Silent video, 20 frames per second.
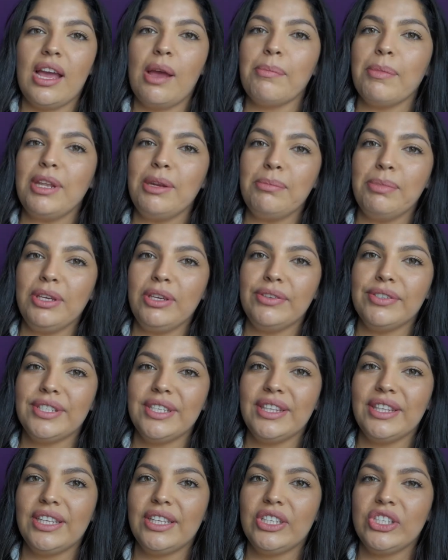I'm going to be
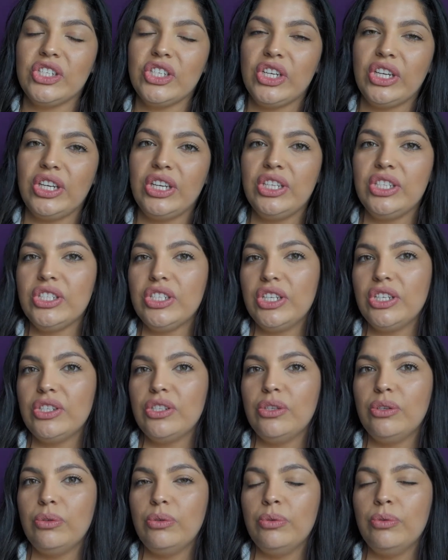using the Chi
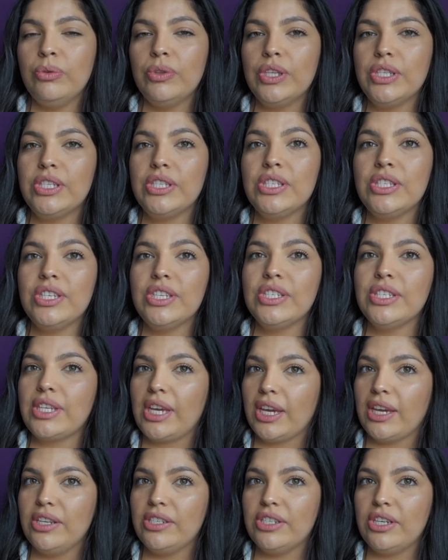G2. This is the
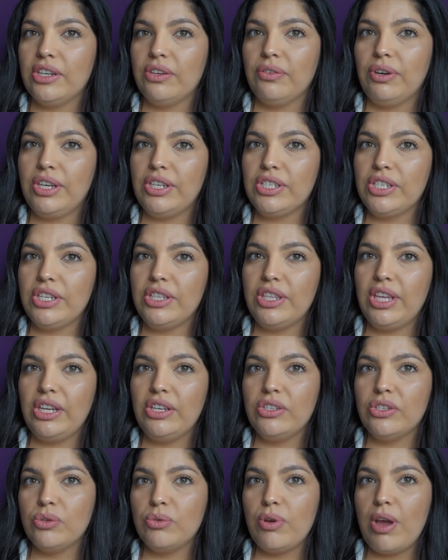second generation. They
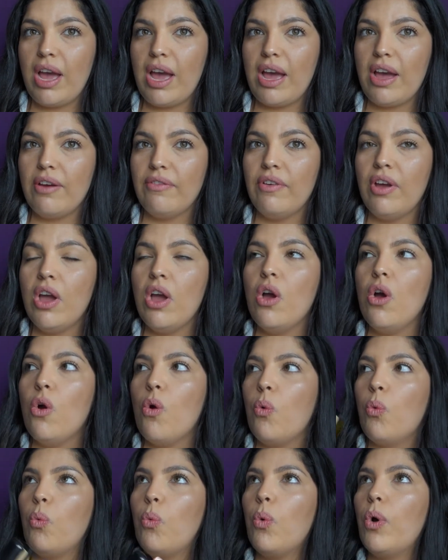do have
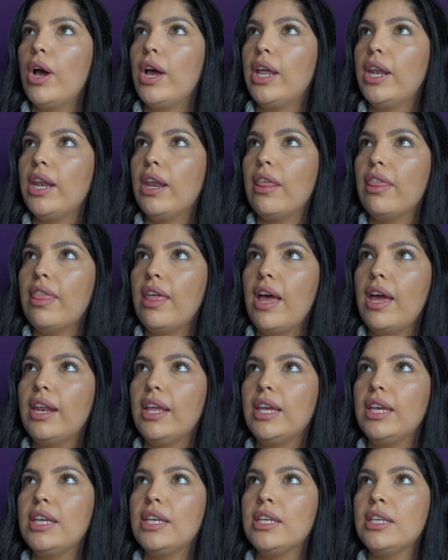one
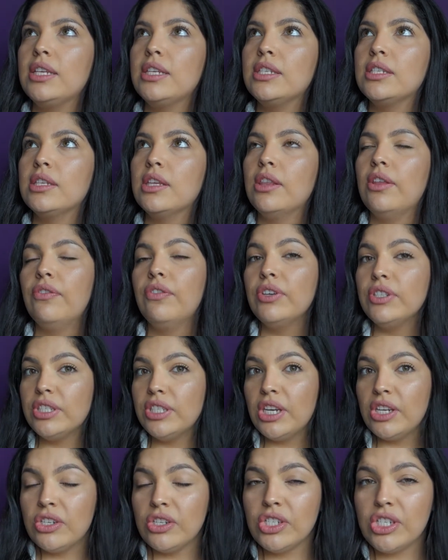that is the first
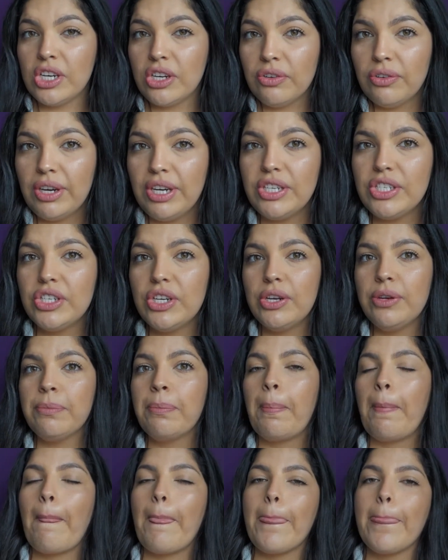generation,
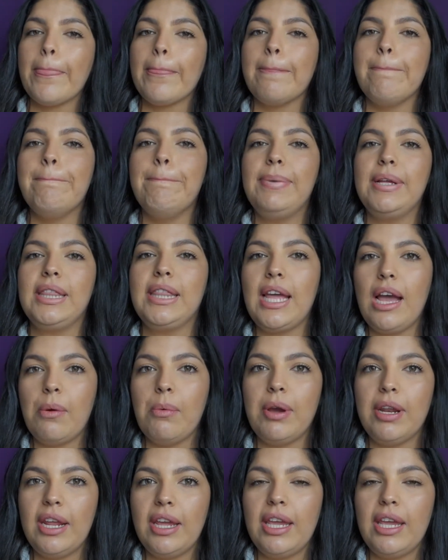but that one